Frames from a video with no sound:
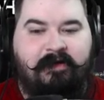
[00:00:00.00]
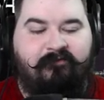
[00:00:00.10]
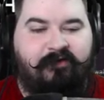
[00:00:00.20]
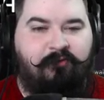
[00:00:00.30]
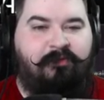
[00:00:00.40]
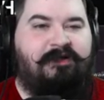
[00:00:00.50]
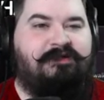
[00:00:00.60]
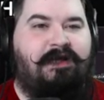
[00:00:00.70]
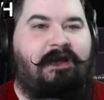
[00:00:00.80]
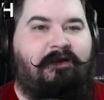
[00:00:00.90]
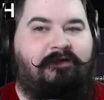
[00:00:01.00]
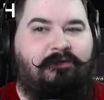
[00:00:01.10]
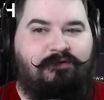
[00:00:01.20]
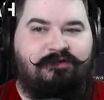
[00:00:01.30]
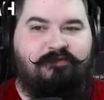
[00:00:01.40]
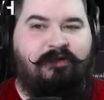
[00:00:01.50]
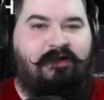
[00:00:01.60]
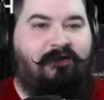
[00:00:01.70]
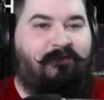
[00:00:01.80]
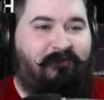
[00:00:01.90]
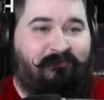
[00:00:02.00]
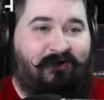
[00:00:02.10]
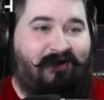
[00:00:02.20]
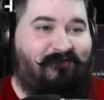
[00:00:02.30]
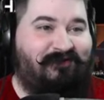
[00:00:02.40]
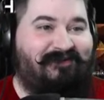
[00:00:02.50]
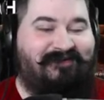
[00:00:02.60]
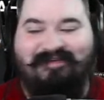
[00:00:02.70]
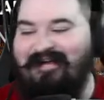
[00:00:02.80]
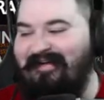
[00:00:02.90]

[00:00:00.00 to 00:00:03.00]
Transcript: If I do play tank, do I just play like what, Prot Warrior?